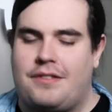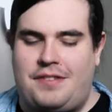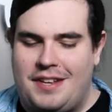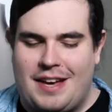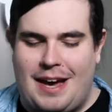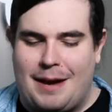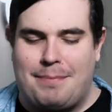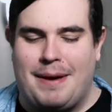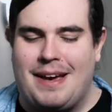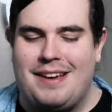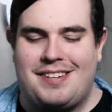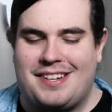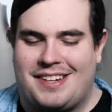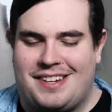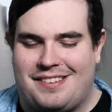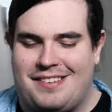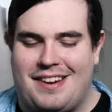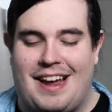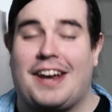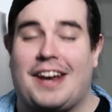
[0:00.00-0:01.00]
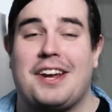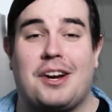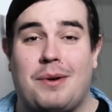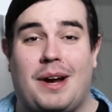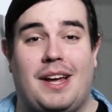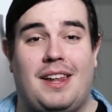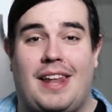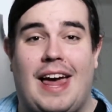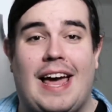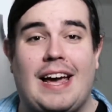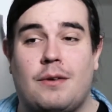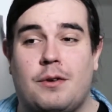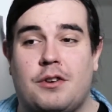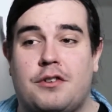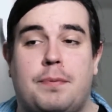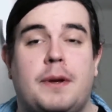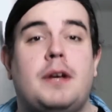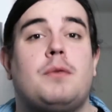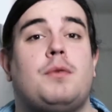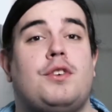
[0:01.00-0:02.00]
Now, TI Basic is not a great
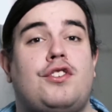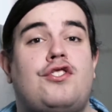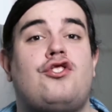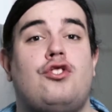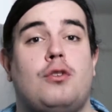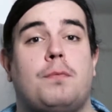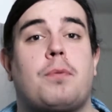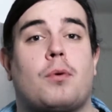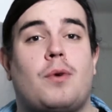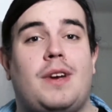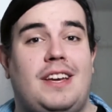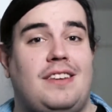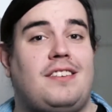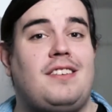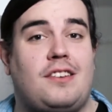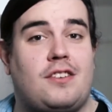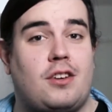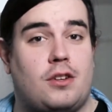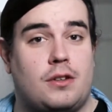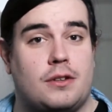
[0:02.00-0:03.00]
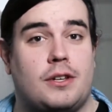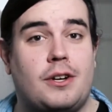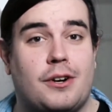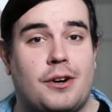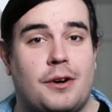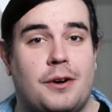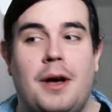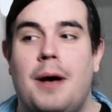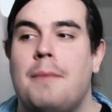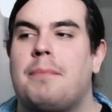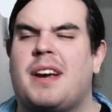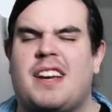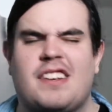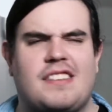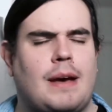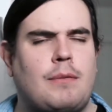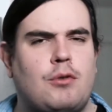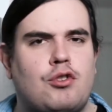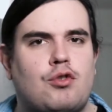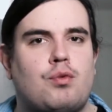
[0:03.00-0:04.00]
language, but it was super easy to learn
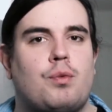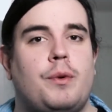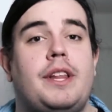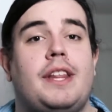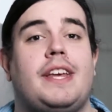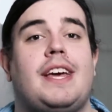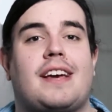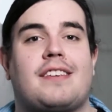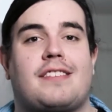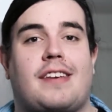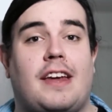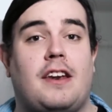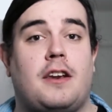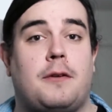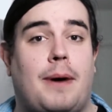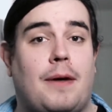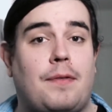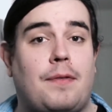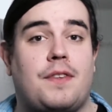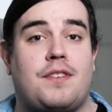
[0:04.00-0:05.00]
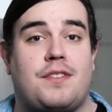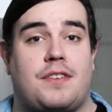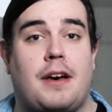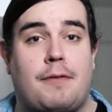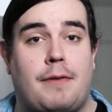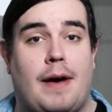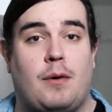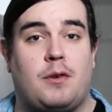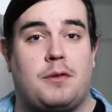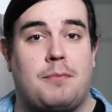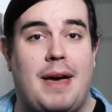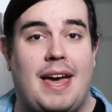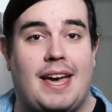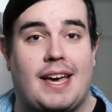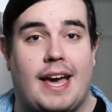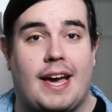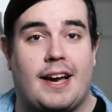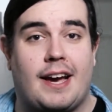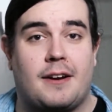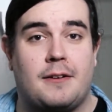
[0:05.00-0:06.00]
because I was really excited about the stuff I was
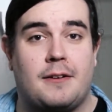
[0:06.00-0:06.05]
making.